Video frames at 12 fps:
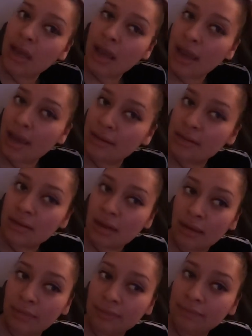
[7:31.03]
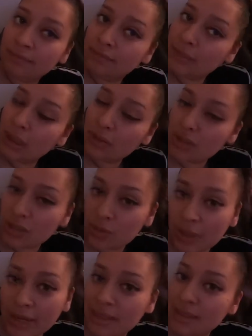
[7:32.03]
And I'll see
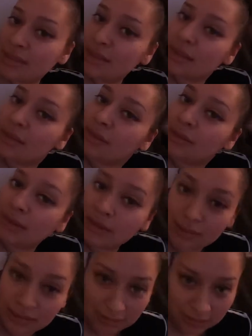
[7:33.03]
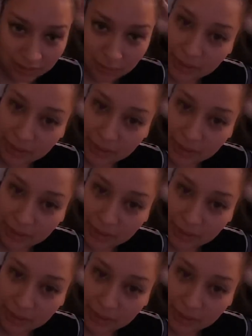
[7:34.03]
you guys in a